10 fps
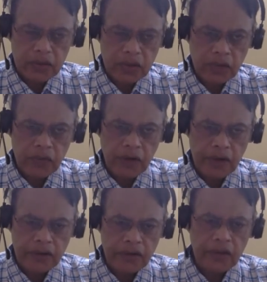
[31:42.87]

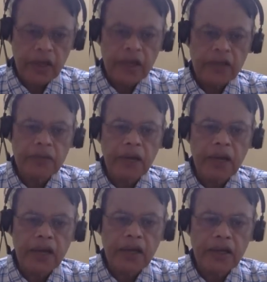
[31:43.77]
Inference is it's
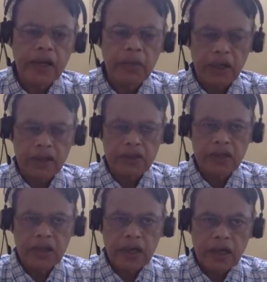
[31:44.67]
bilateral kidney mass.
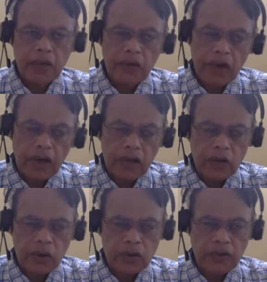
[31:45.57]
Now, what are the
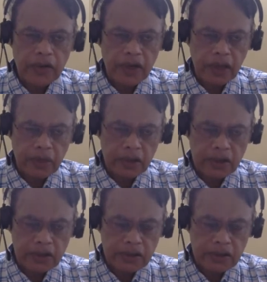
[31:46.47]
cause of kidney mass?